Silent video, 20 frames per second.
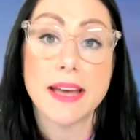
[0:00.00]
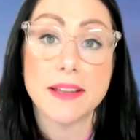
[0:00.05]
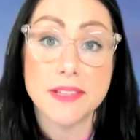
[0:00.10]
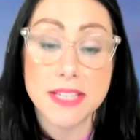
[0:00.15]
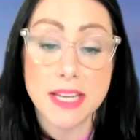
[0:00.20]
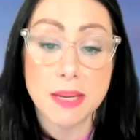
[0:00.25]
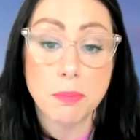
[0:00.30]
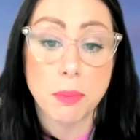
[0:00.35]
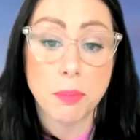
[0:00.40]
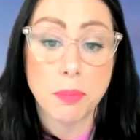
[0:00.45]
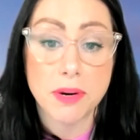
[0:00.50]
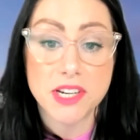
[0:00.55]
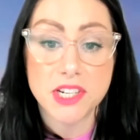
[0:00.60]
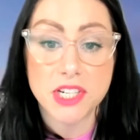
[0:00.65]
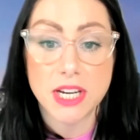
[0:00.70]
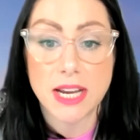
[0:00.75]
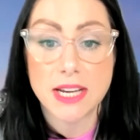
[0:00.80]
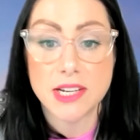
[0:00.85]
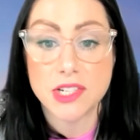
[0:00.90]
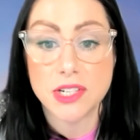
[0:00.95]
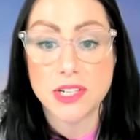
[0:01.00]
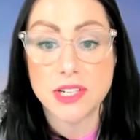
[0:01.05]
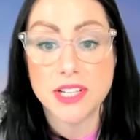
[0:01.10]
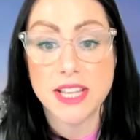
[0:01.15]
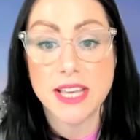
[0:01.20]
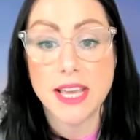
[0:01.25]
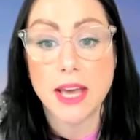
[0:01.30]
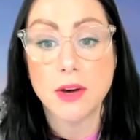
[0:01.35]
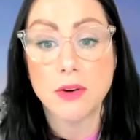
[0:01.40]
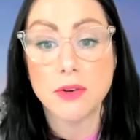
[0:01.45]
our deep appreciation to
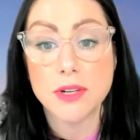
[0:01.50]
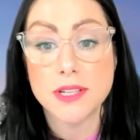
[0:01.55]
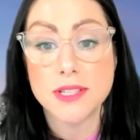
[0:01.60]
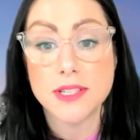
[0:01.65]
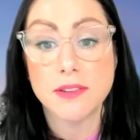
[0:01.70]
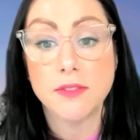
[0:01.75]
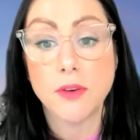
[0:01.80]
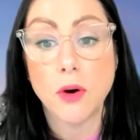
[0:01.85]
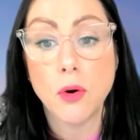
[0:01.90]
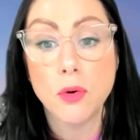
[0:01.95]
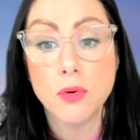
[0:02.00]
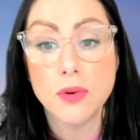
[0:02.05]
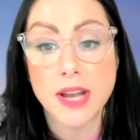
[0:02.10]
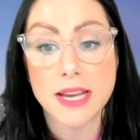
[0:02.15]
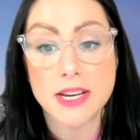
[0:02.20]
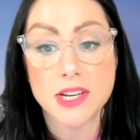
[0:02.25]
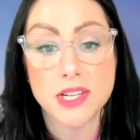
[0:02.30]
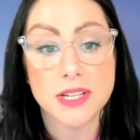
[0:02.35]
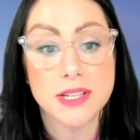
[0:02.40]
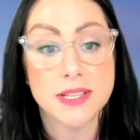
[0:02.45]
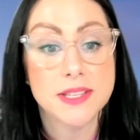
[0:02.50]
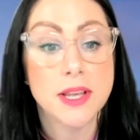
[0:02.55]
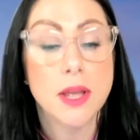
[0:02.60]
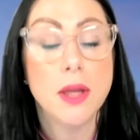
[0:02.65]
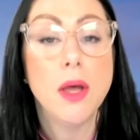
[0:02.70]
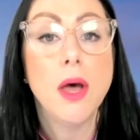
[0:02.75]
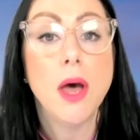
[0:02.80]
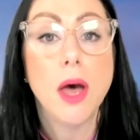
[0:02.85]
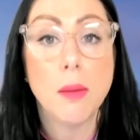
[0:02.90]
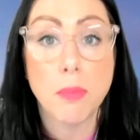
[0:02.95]
the elders of all nations
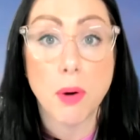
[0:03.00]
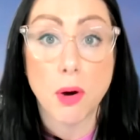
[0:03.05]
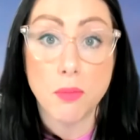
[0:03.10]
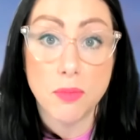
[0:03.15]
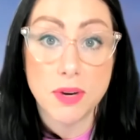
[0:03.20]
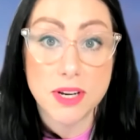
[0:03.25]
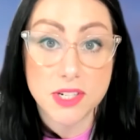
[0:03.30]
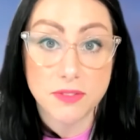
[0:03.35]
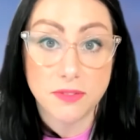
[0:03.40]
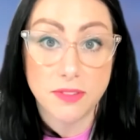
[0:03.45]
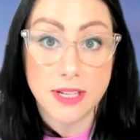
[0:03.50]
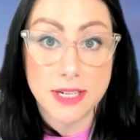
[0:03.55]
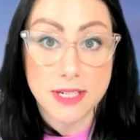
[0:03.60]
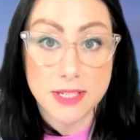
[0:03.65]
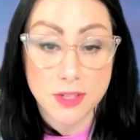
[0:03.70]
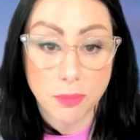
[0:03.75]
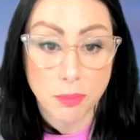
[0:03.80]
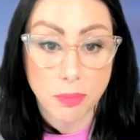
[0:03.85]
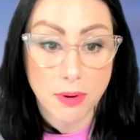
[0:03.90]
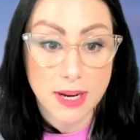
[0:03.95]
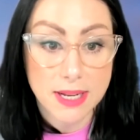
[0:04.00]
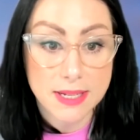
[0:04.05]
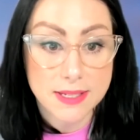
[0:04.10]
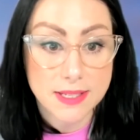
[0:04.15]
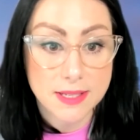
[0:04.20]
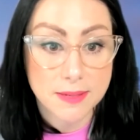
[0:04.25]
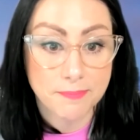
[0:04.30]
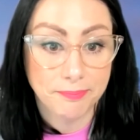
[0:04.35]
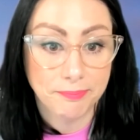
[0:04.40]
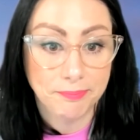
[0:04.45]
upon which Flinders
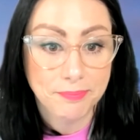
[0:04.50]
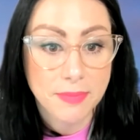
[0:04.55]
operates.